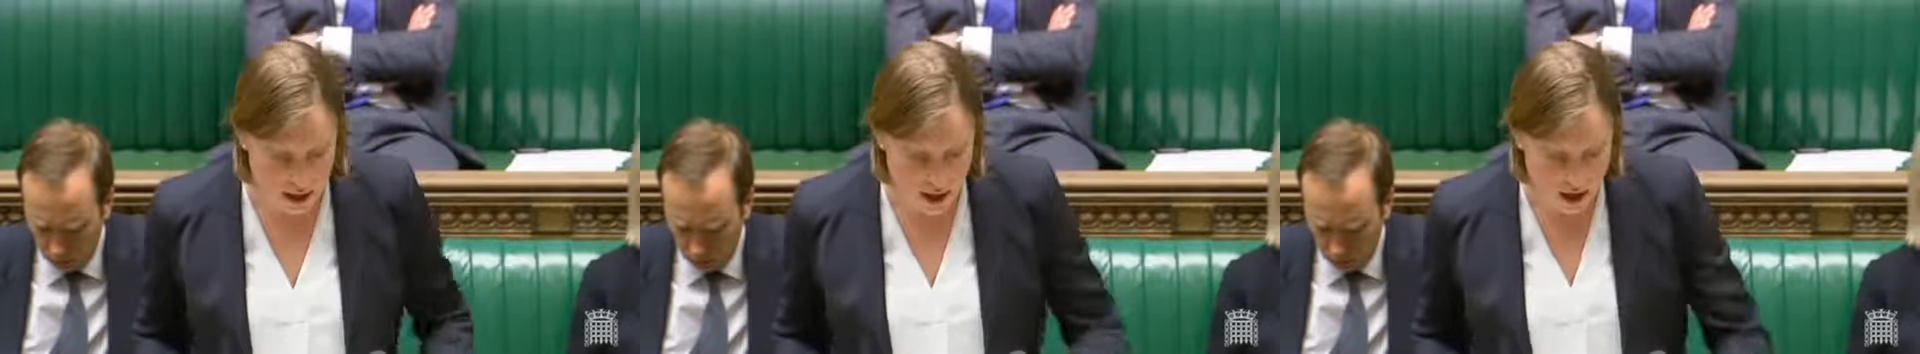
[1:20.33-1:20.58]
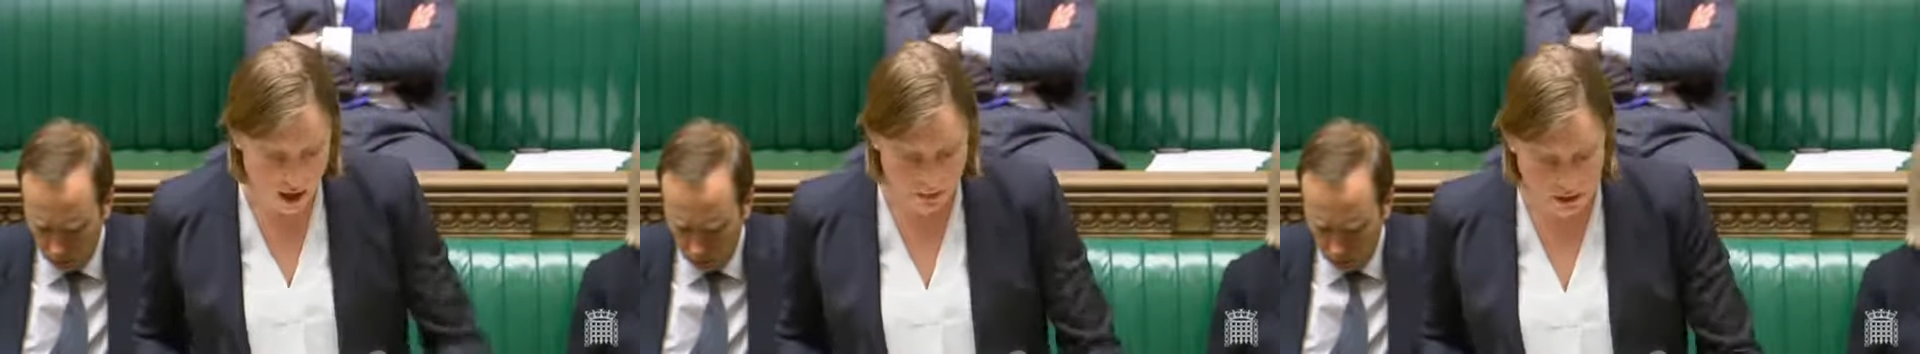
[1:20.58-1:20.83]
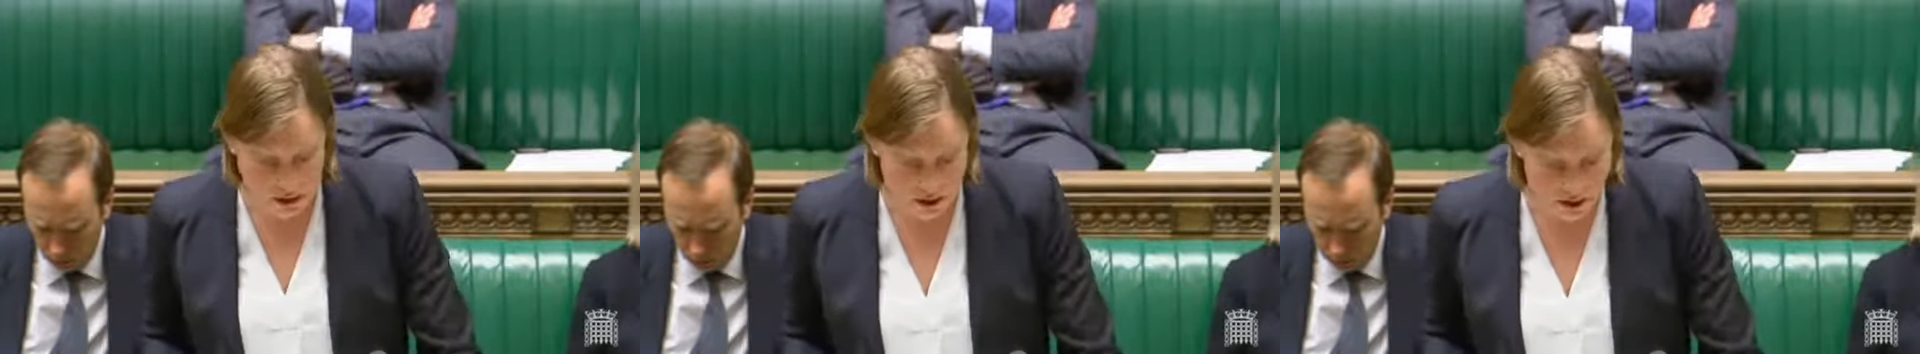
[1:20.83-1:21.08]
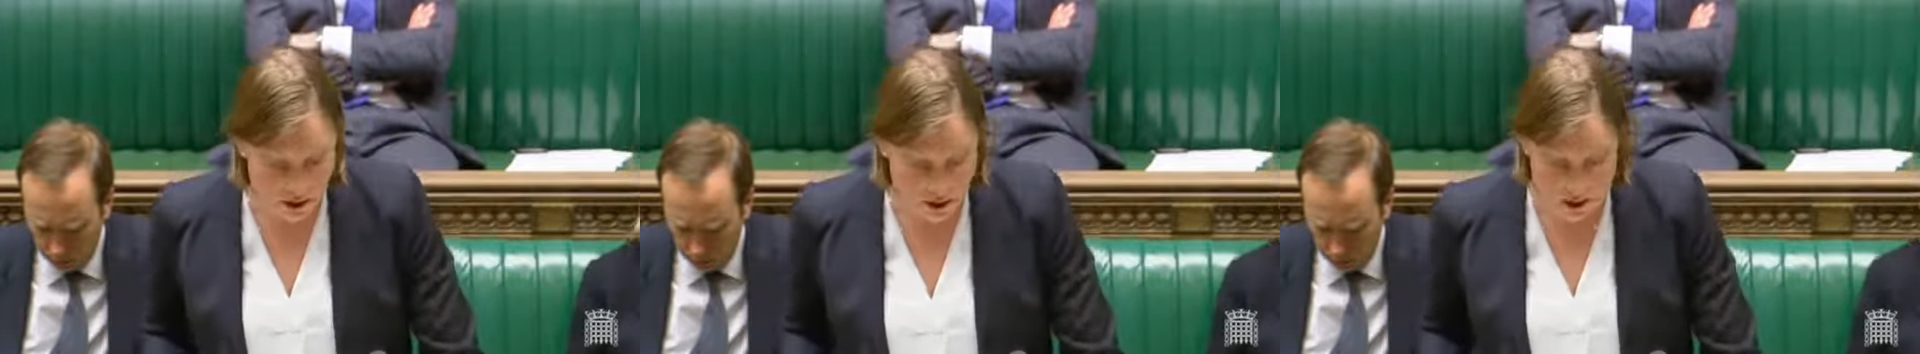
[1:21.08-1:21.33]
Um, so
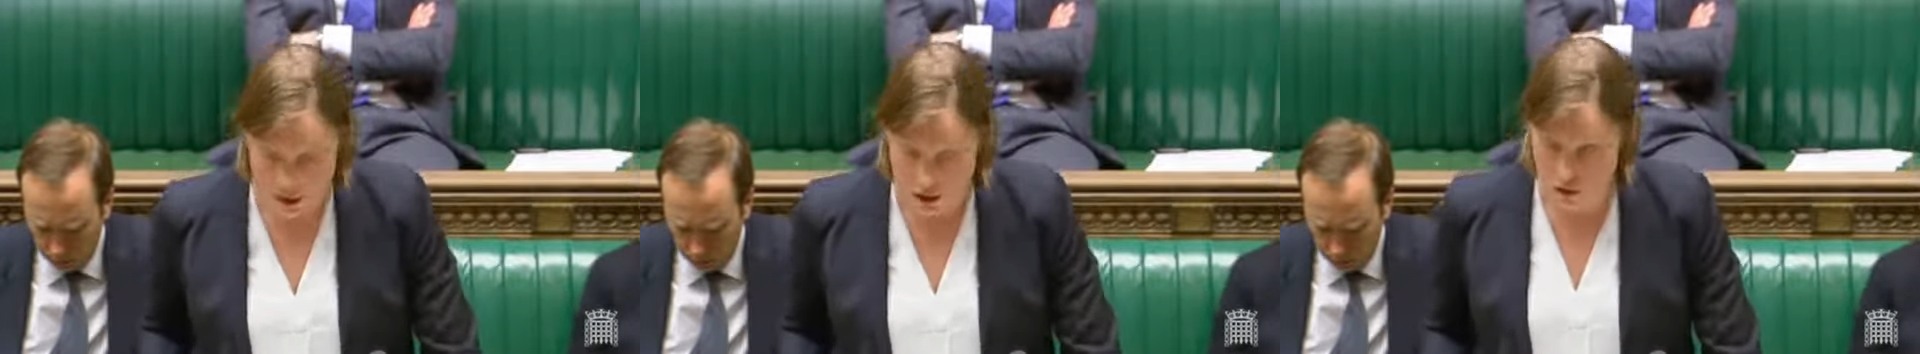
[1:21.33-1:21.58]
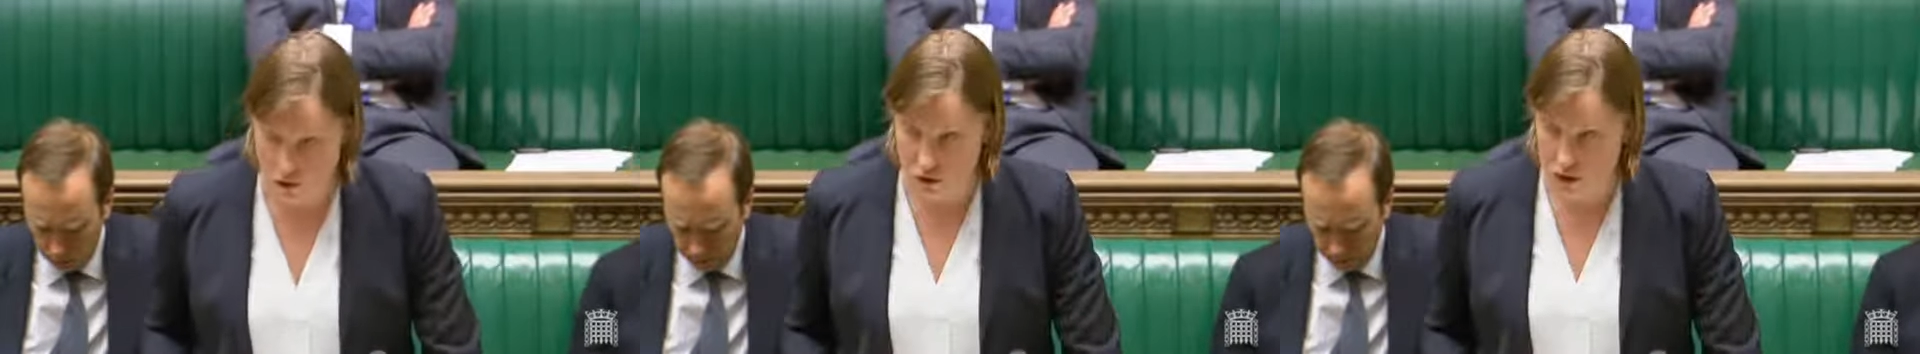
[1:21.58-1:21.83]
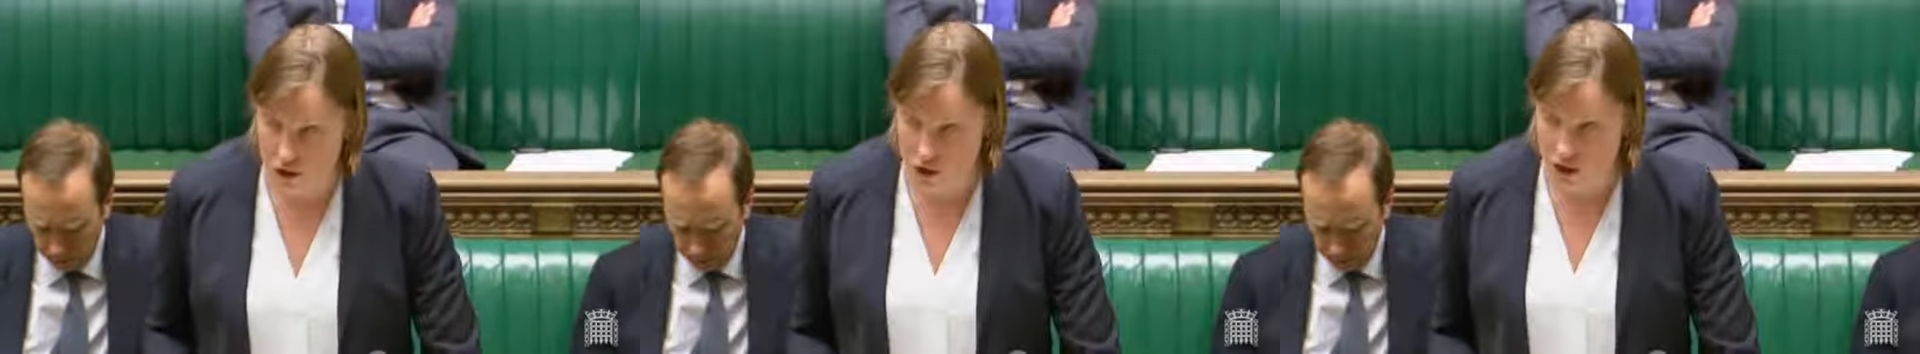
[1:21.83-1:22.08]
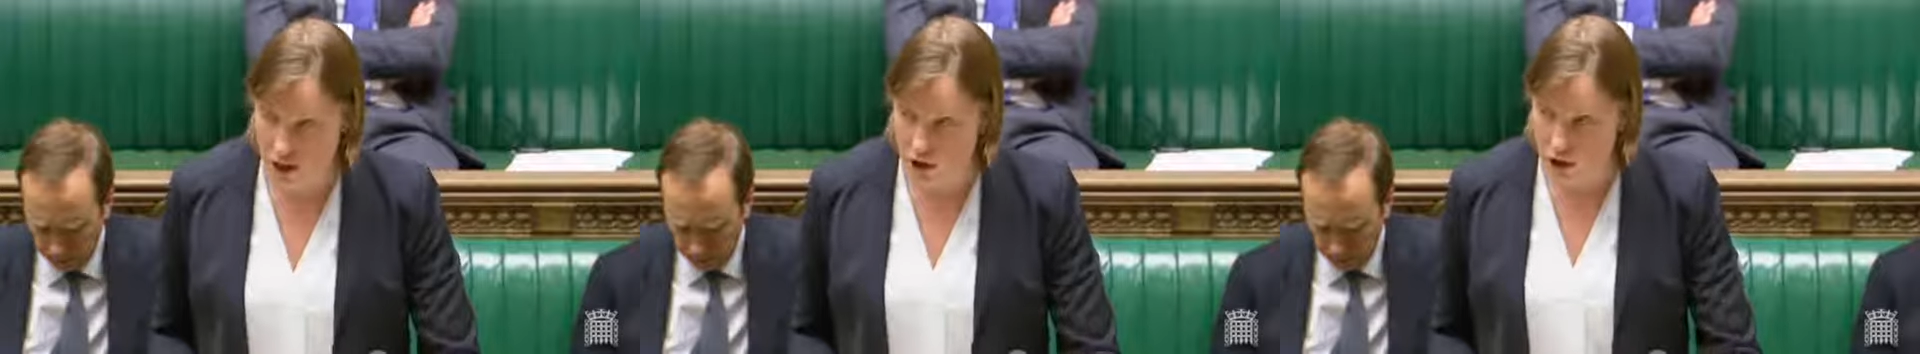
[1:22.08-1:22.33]
this is an industry that's
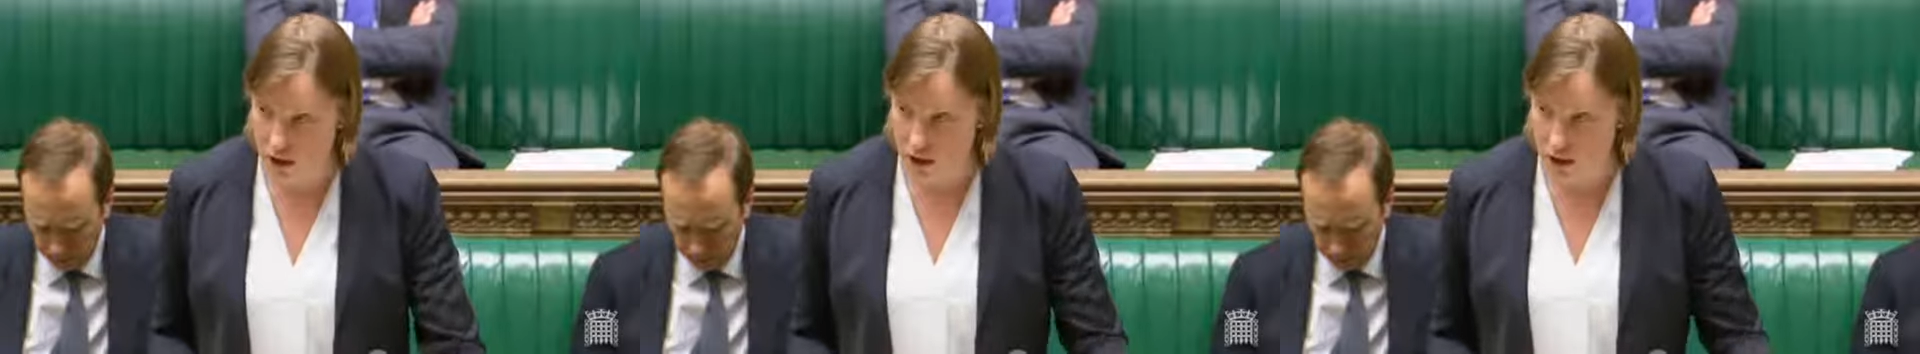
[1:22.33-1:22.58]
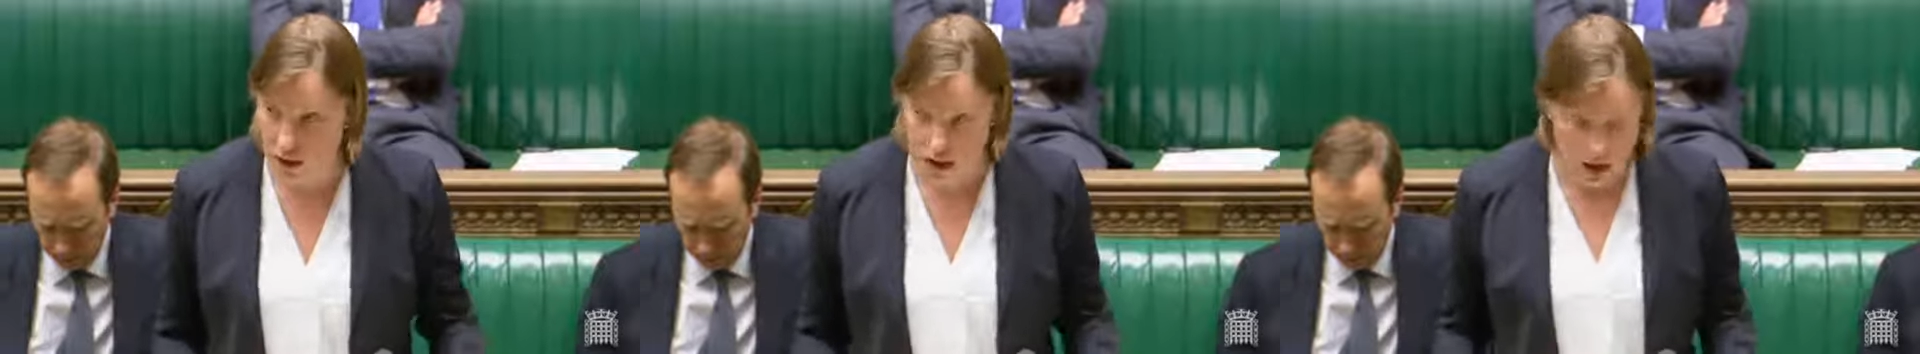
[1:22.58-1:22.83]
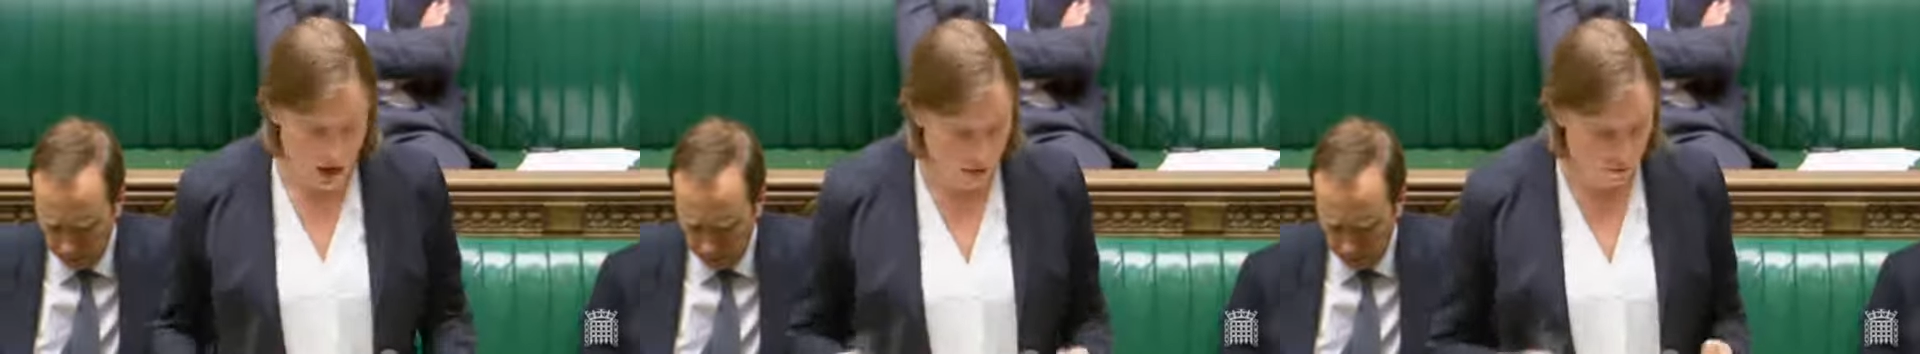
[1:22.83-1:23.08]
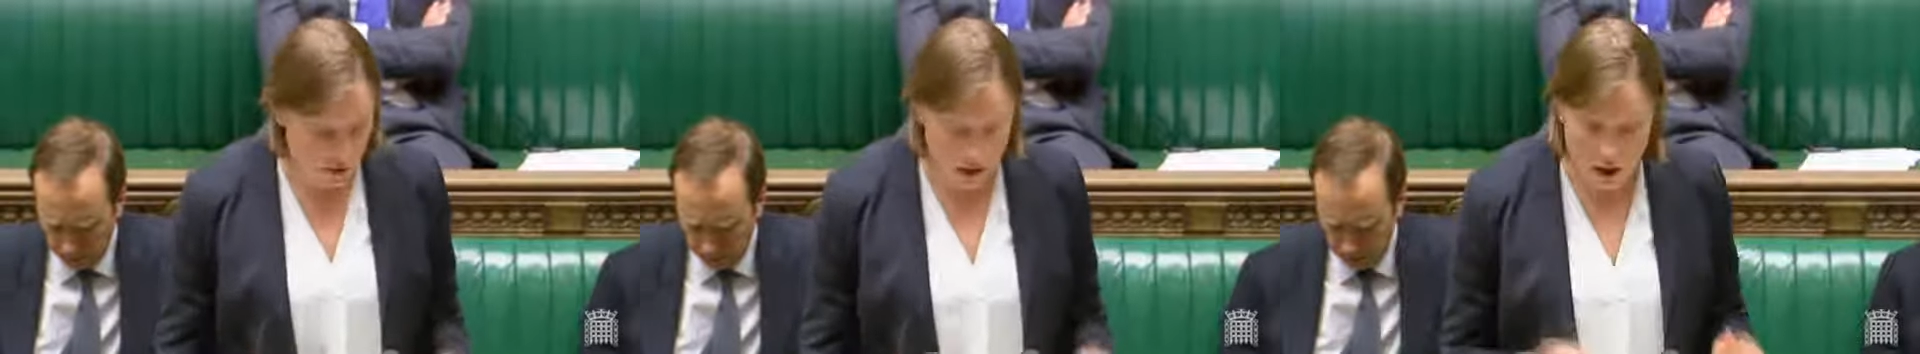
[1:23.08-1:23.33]
changing,
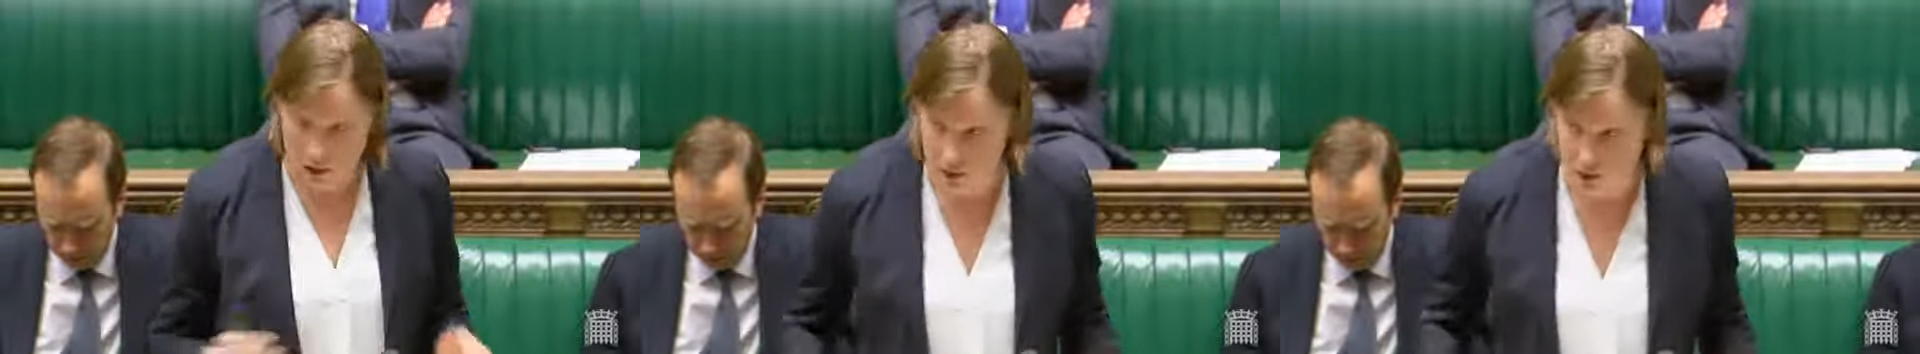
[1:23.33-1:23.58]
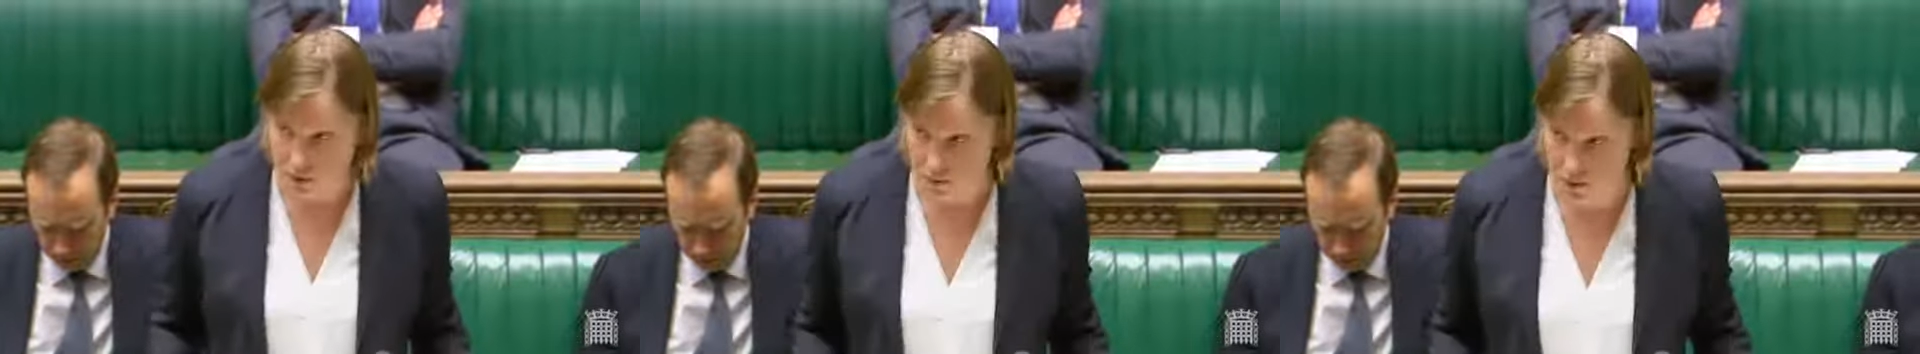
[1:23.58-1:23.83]
regardless